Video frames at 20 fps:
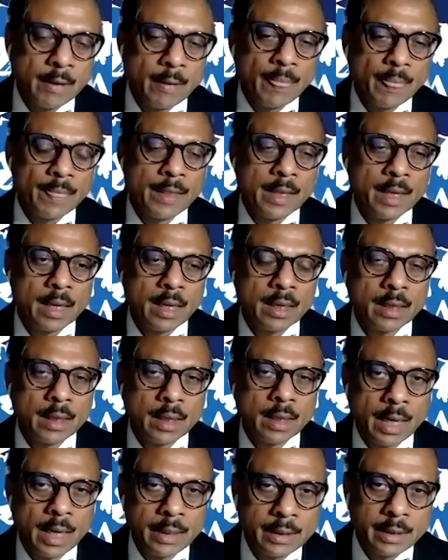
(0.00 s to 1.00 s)
there are
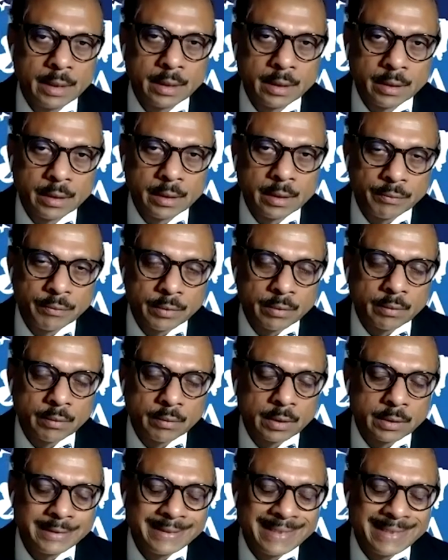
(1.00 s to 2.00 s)

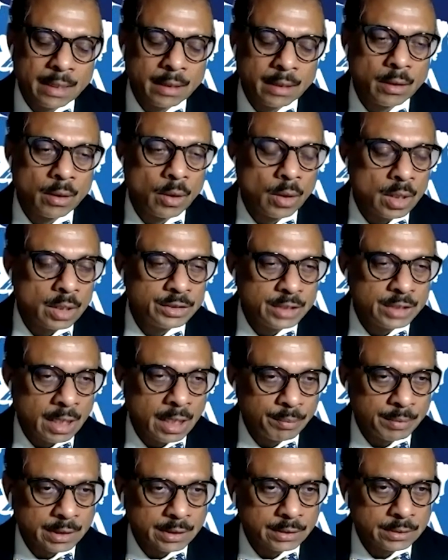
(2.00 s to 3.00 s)
110 local
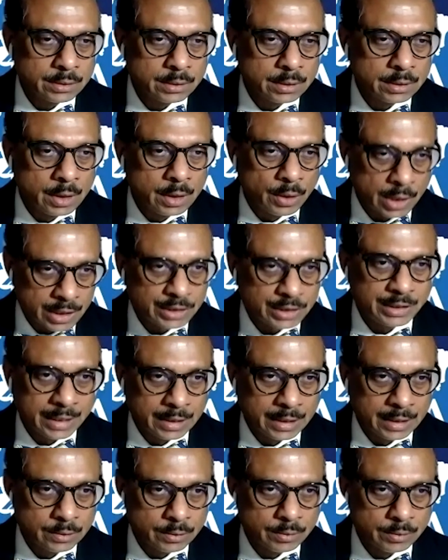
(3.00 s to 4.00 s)
chapters in the United
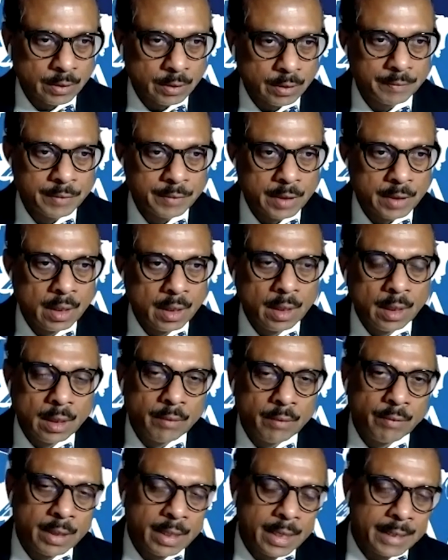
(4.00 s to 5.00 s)
States. Okay,
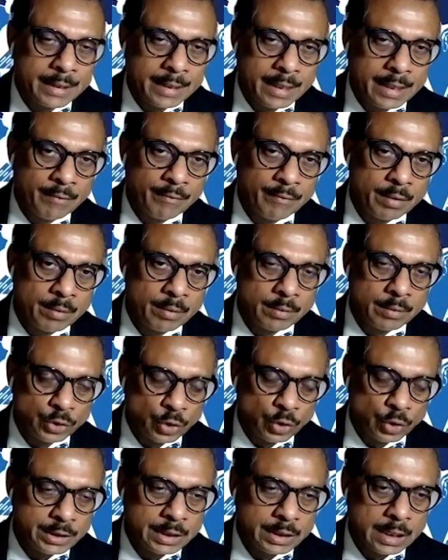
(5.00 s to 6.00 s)
where I came from,
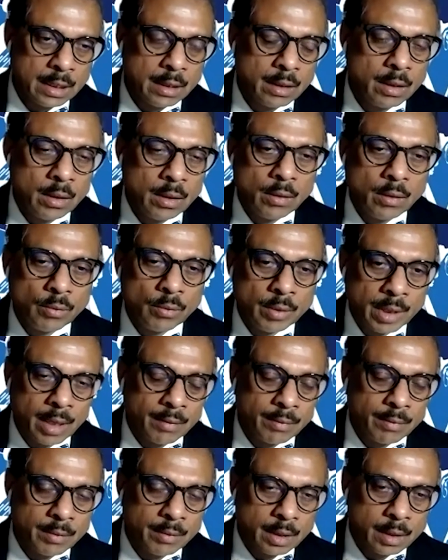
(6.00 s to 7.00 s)
Georgia, we
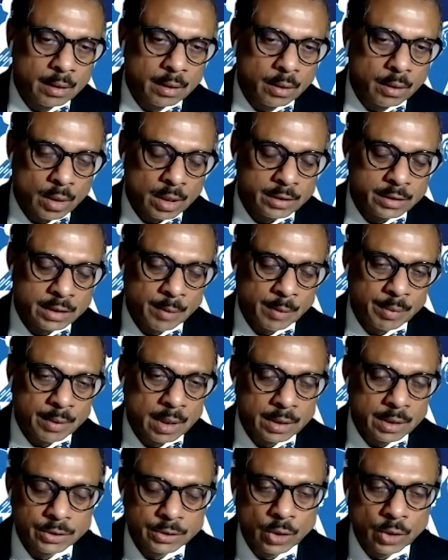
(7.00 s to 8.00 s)
have a local chapter
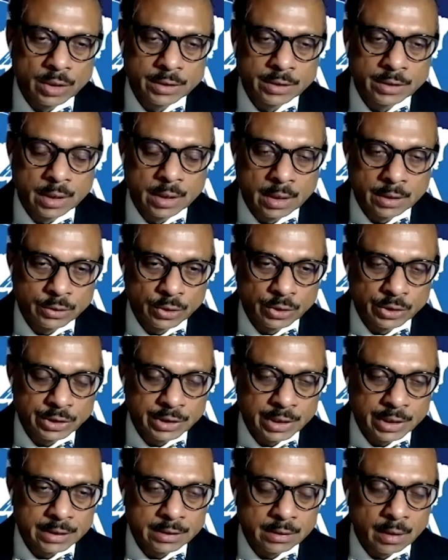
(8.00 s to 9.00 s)
called Georgia
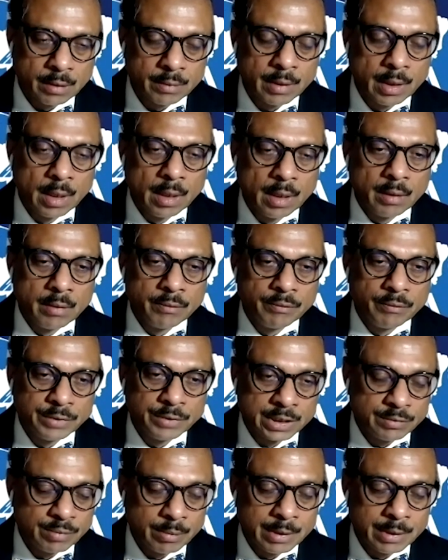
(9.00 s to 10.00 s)
Association of
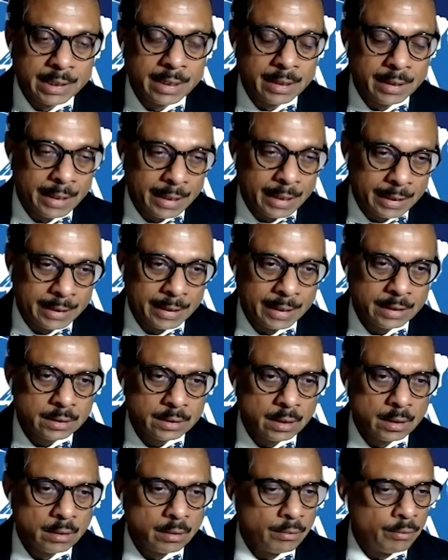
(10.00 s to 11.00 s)
Physicians from Indian Heritage.
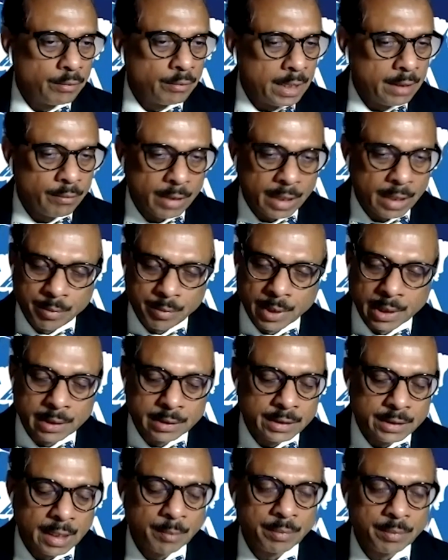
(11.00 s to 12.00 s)
Very vibrant
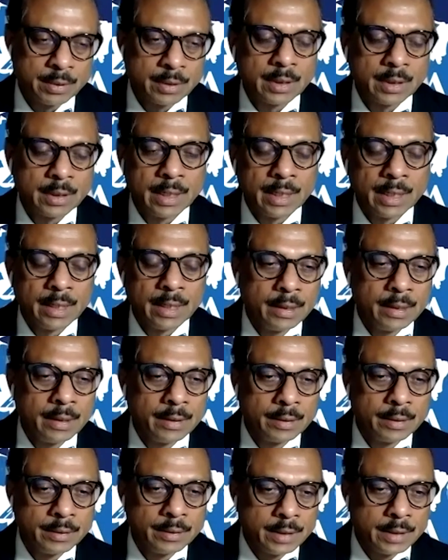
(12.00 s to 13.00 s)
chapter,
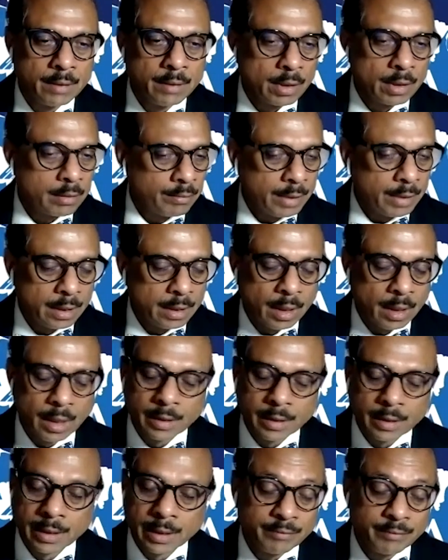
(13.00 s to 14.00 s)
and they work very
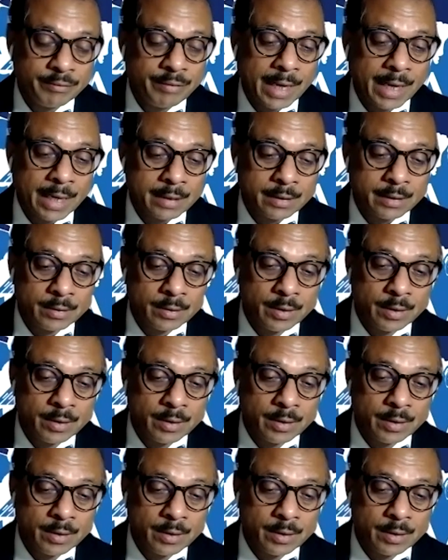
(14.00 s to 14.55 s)
hard. And in fact,